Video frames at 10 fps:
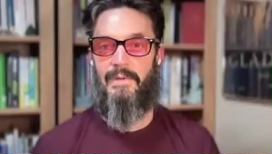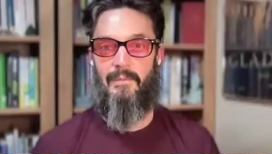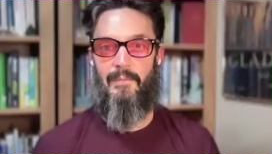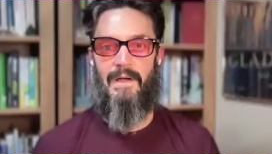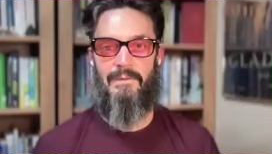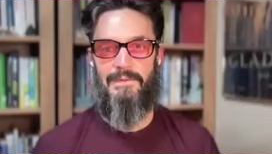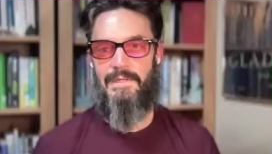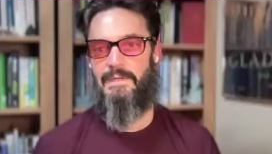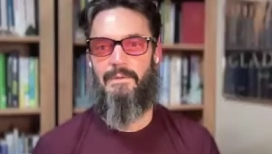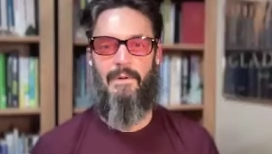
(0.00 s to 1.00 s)
But the mind will
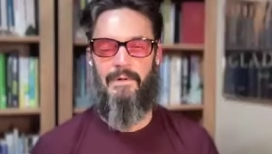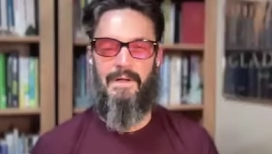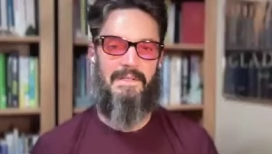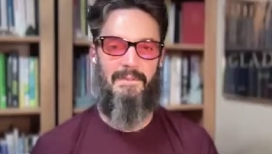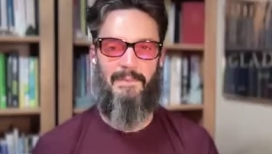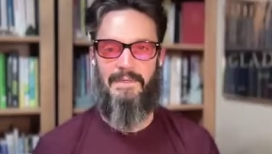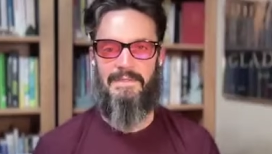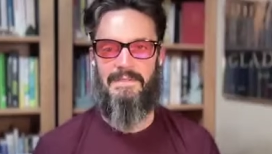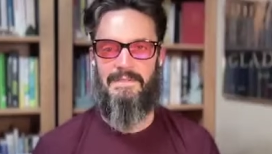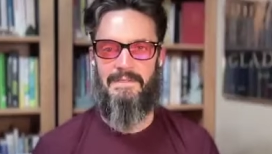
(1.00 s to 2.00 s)
take you all kinds of
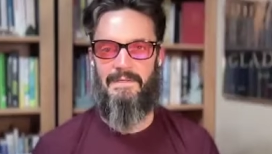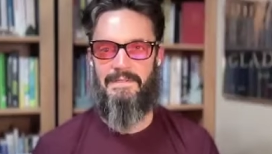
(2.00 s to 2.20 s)
places.